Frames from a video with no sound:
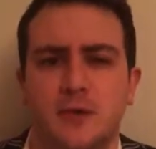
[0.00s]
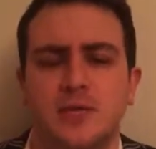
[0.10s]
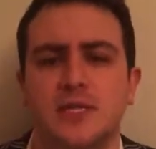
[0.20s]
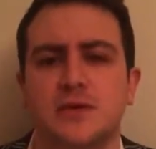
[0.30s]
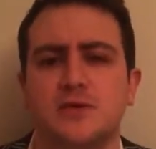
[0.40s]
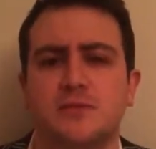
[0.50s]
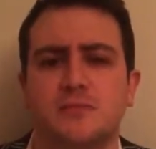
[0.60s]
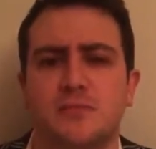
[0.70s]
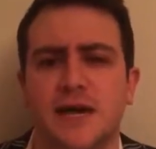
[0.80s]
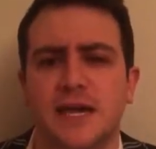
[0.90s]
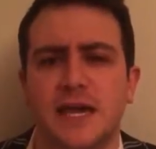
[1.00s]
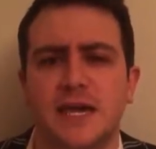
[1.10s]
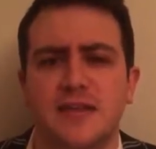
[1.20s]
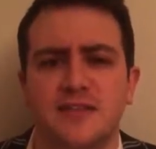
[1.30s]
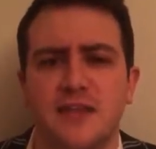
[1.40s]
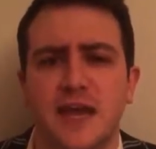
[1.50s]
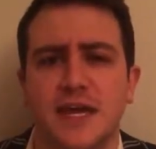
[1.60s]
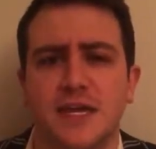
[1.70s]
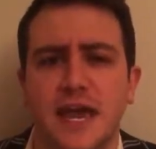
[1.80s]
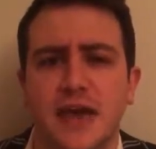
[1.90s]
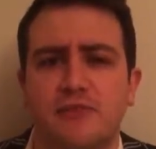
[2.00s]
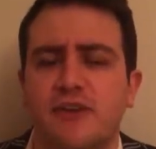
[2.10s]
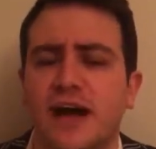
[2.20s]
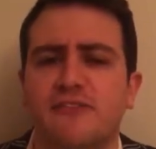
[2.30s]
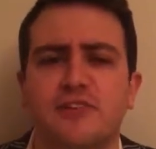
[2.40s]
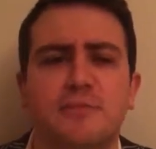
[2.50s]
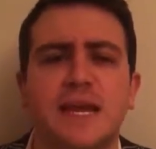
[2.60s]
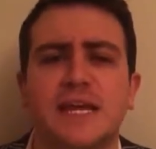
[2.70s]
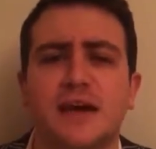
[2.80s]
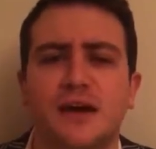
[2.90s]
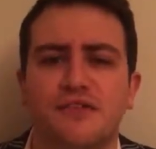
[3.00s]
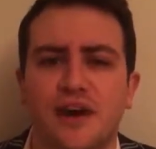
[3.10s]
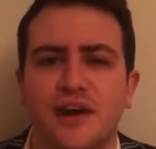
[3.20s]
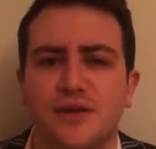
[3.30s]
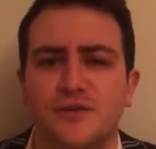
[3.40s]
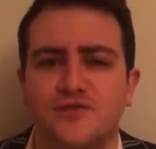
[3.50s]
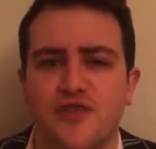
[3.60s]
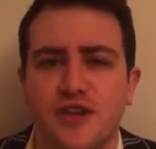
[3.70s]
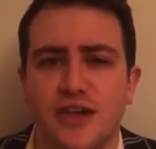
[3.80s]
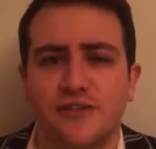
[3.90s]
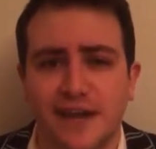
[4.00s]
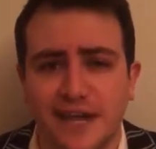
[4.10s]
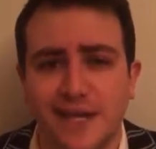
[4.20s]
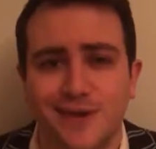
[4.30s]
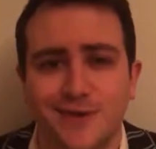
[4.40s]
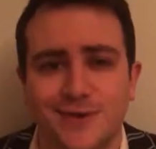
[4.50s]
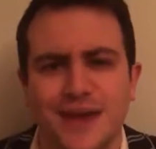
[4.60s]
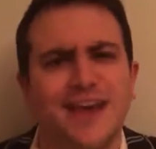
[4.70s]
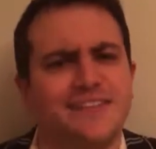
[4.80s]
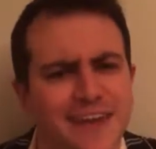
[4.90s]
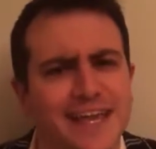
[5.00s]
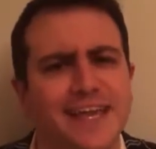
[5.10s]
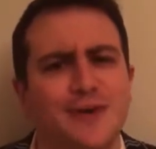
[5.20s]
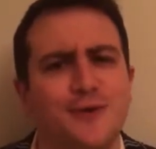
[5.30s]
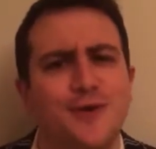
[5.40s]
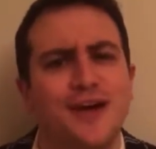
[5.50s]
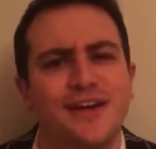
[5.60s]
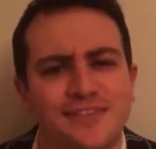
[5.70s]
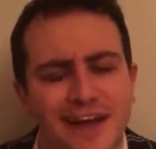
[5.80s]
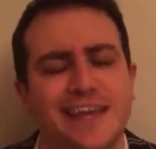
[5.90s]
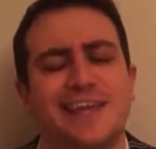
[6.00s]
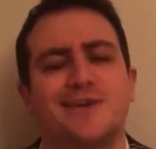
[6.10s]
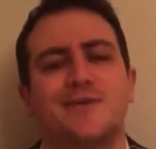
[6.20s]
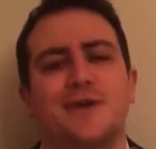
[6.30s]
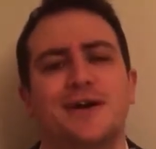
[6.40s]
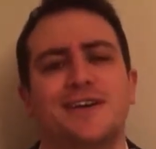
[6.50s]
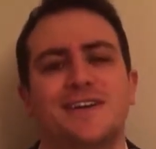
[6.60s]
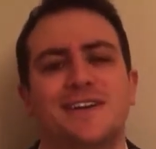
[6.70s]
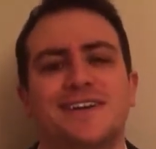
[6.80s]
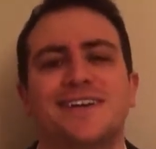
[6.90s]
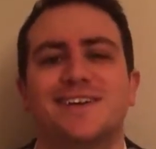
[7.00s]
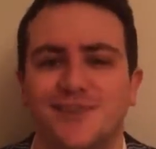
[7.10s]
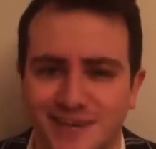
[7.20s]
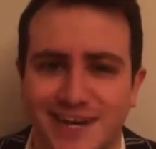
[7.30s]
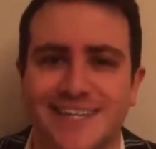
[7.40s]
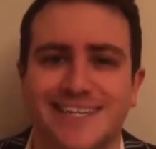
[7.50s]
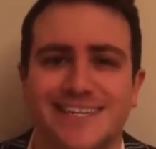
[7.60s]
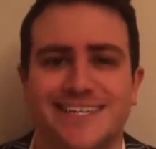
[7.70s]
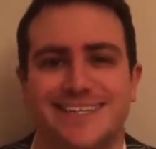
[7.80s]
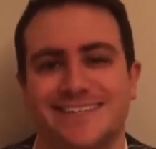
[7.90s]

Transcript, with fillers: We tune back in instead for that familiar final three. Thank you, thank you, thank you. Good night.